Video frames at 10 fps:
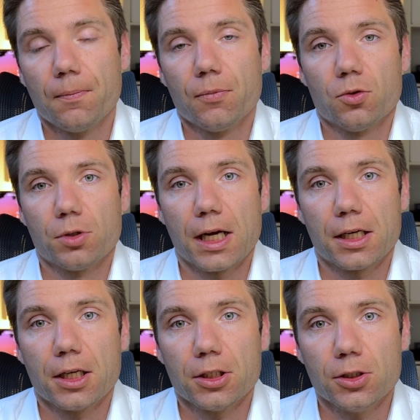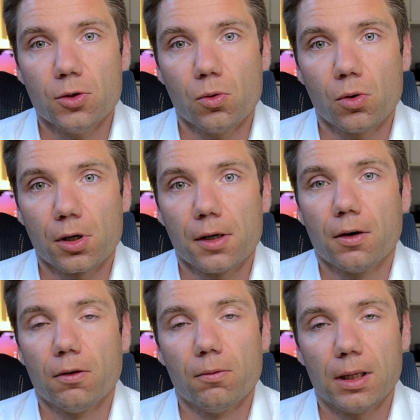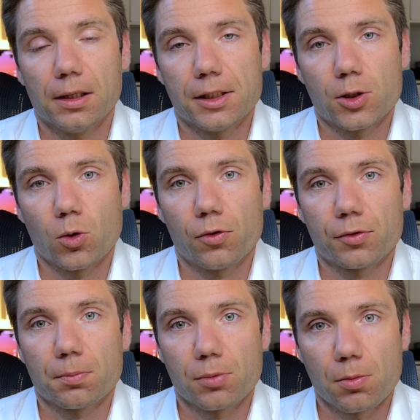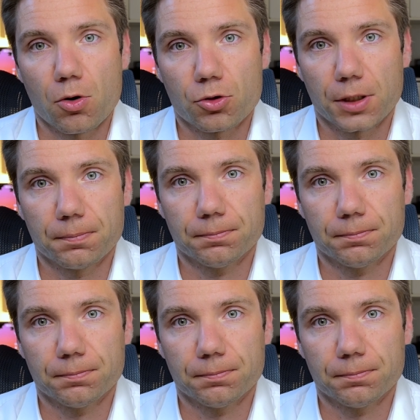to get your well-deserved promotion.